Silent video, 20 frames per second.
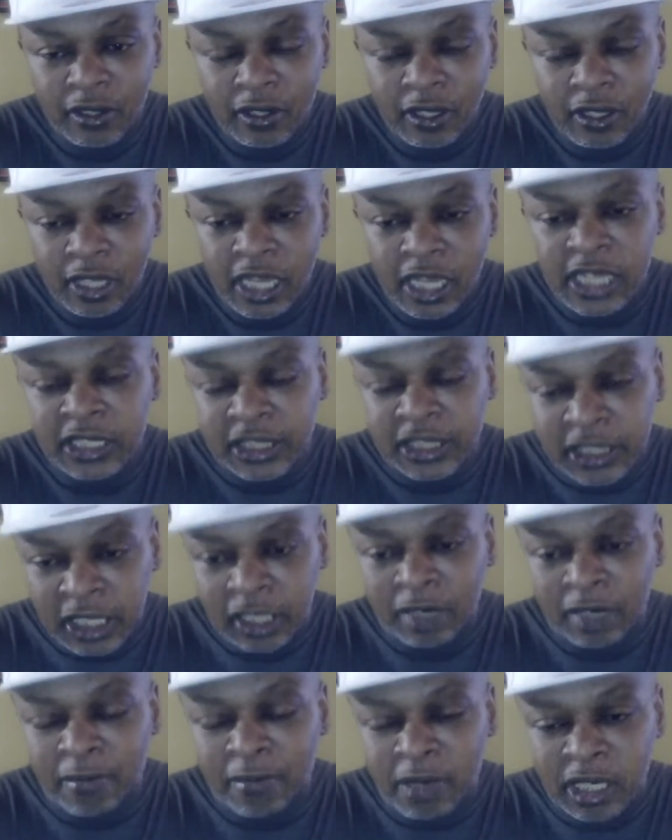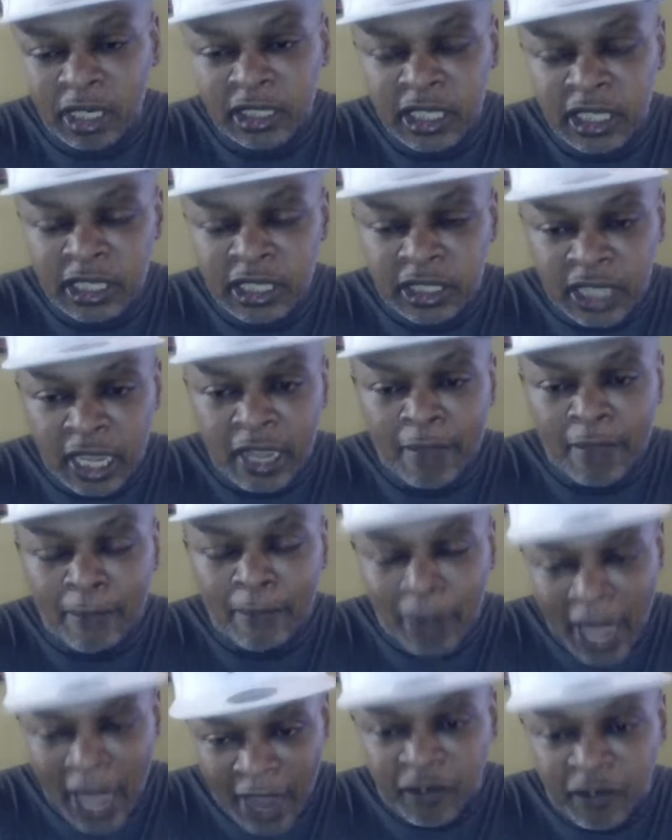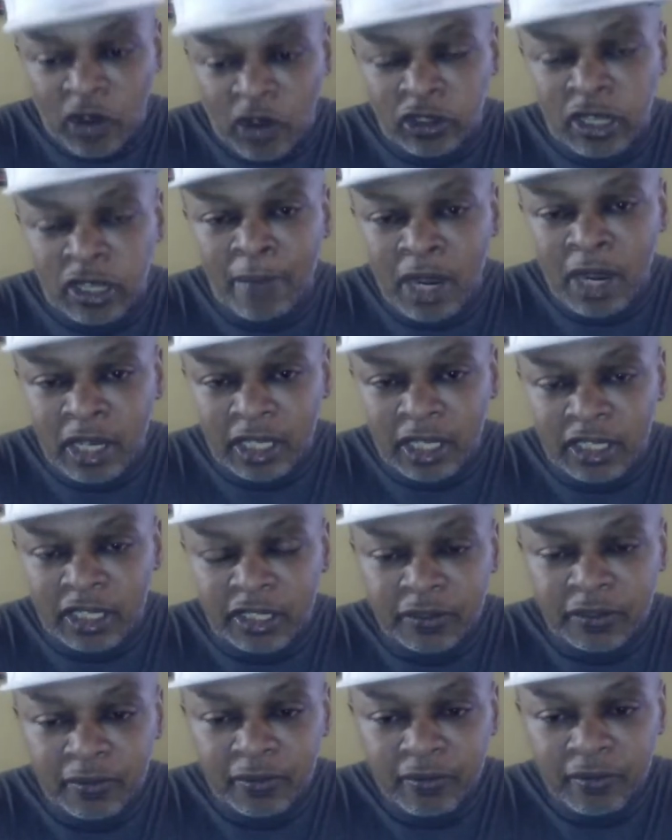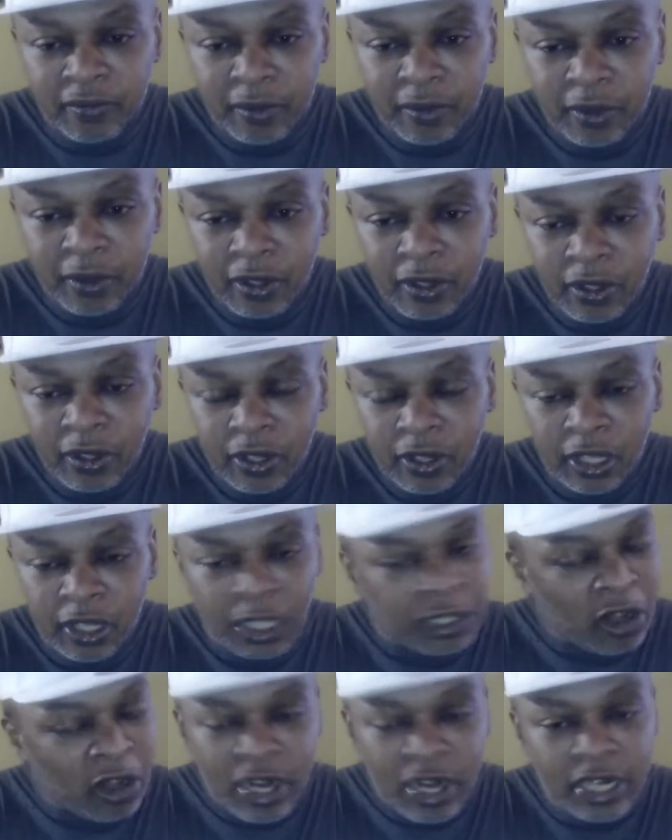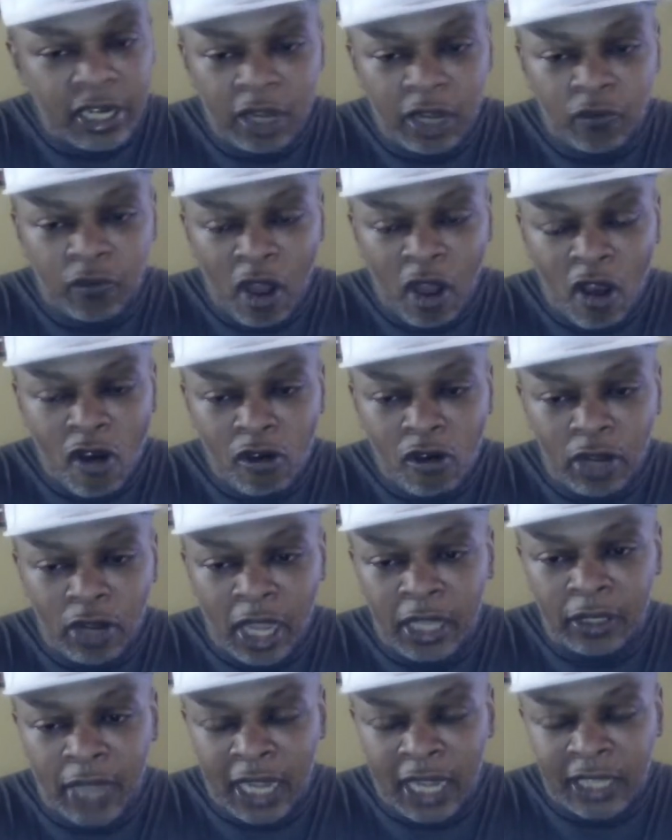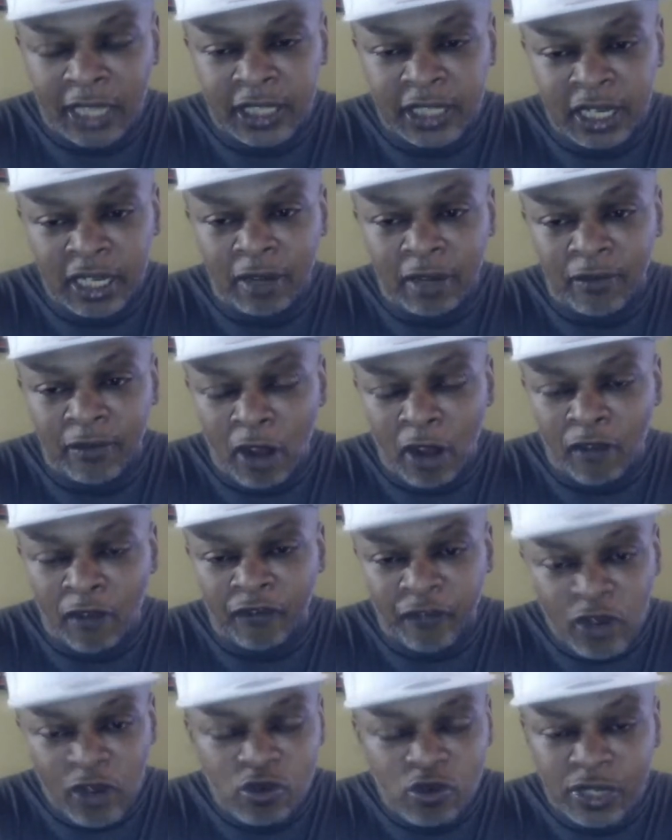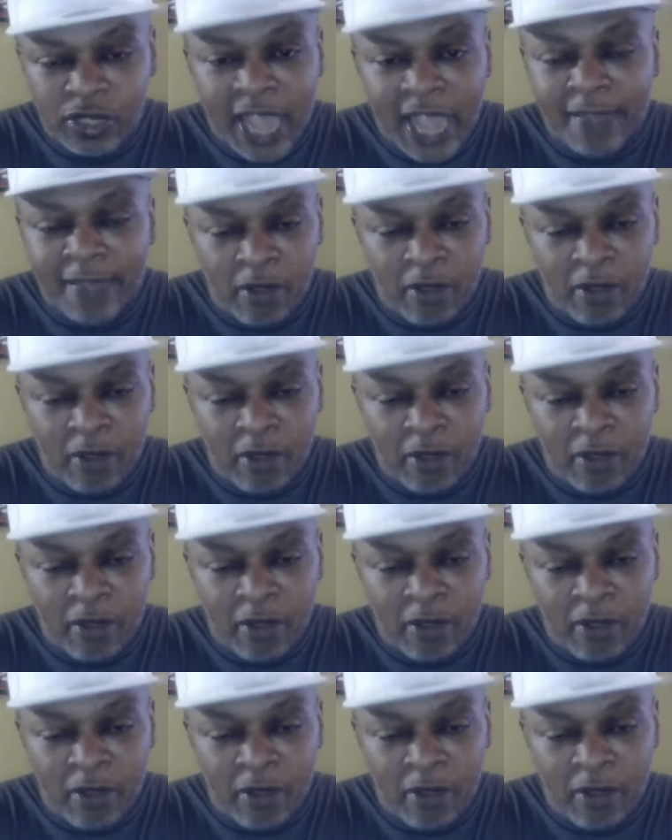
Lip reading: He sent them because he's saying black folks are monkeys. There ain't nothing wrong. Ain't like I said, a fruit can't be